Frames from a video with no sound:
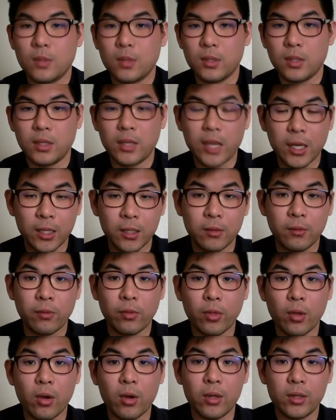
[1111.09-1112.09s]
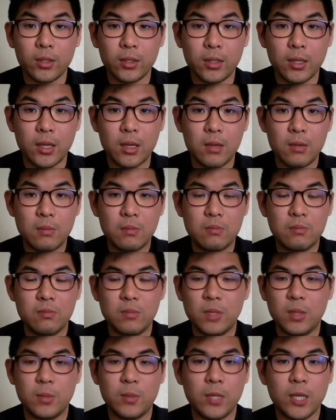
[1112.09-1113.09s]
the negative thought that
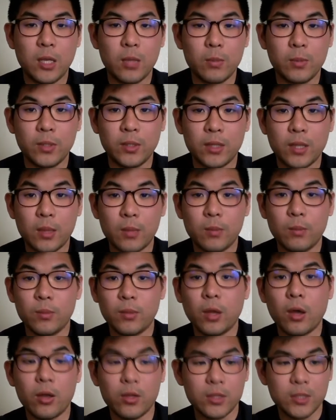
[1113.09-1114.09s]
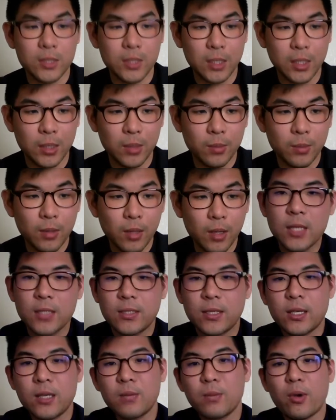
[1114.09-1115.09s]
may be helping them not sleep.
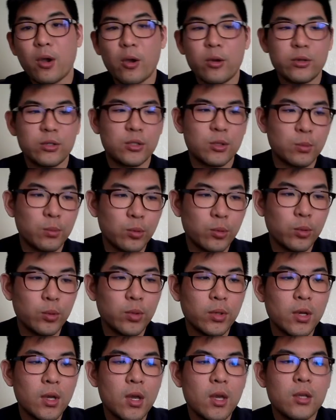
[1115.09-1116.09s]
Second part is the mood.